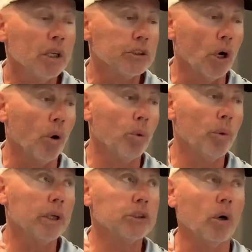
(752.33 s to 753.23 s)
So
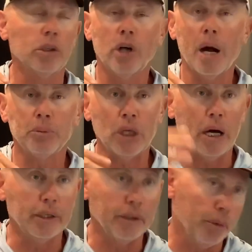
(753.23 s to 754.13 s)
we started drop
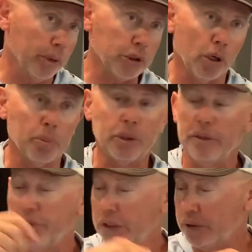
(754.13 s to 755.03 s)
shotting, and then we started putting
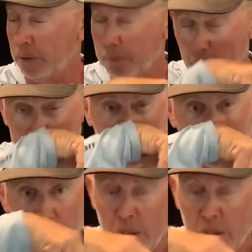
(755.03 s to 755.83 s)
fish in the boat. So